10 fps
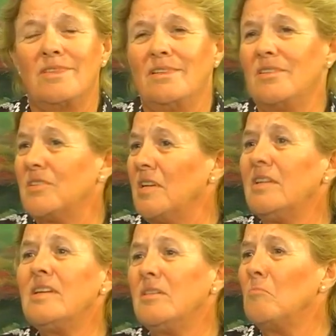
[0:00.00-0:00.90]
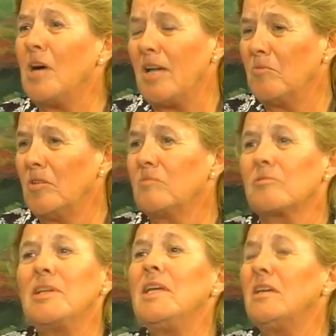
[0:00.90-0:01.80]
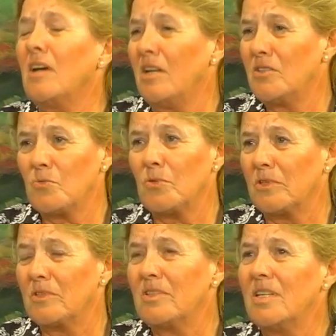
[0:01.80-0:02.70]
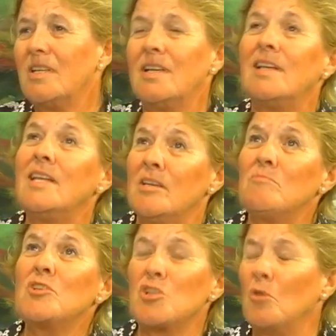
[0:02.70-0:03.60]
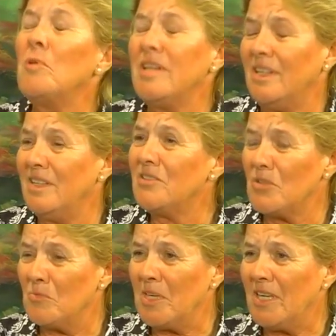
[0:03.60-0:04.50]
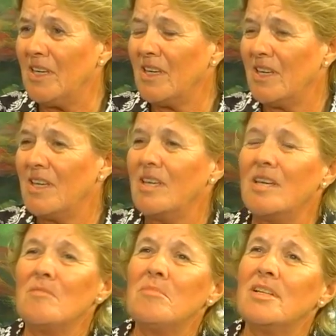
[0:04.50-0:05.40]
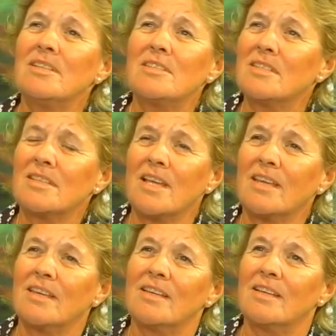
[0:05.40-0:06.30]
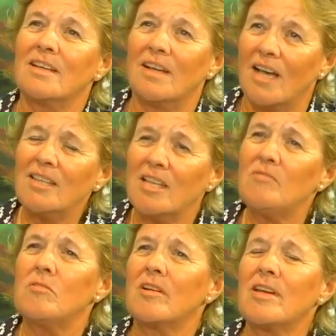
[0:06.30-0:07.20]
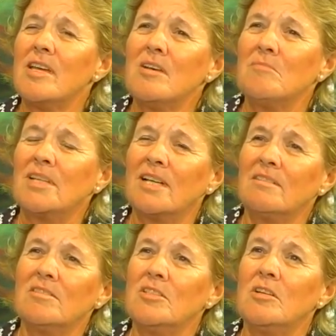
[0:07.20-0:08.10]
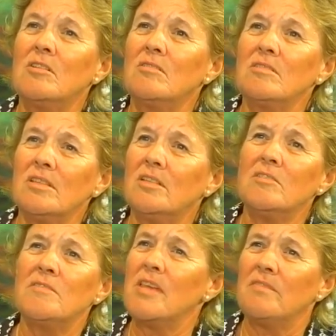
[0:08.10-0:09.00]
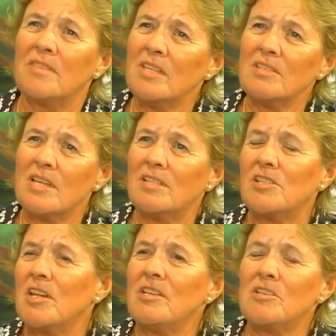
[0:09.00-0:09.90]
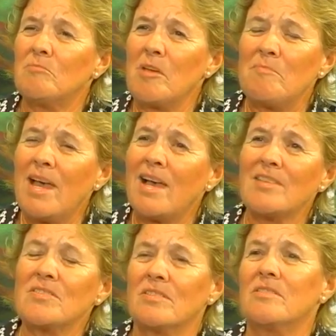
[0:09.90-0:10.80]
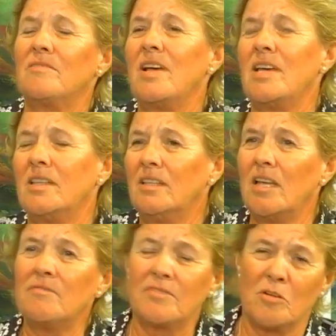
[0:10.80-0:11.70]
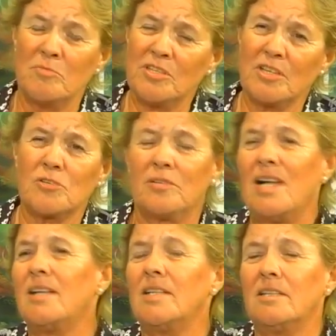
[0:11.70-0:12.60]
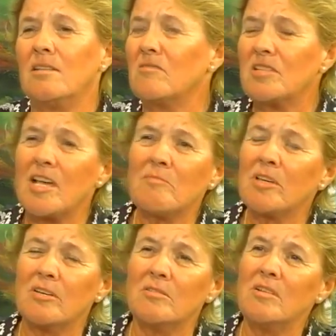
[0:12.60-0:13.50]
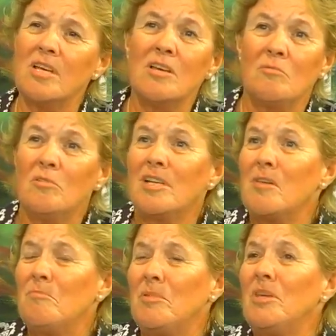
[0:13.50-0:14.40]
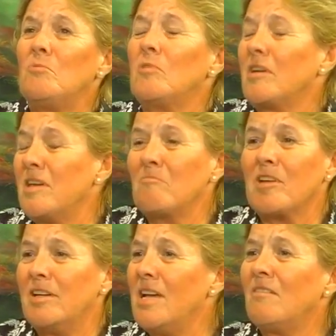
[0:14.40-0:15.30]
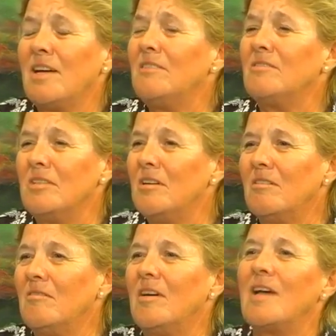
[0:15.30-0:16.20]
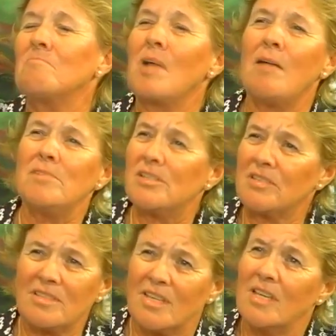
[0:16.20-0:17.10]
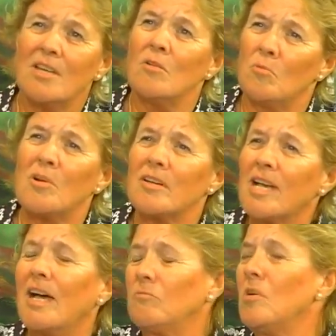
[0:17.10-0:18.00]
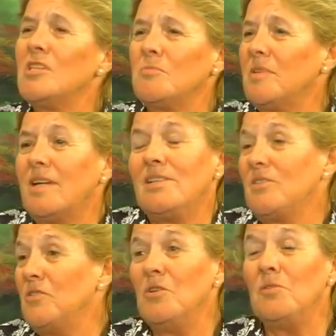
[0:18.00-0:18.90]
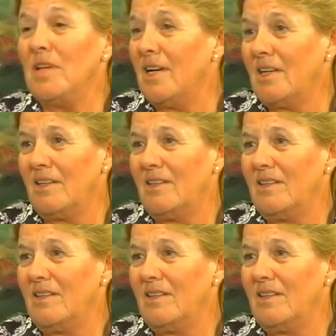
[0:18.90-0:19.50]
studying the Bible, mm. reading mm-hmm. God's Word, and Him showing it to me. But it's just like I love where I am, and I don't know, you know, if, if things had changed in my past or if I had left homosexuality a long time ago, would I be where I am right now? I don't know. I'm, mm-hmm. I'm just where God wants me, I just know that.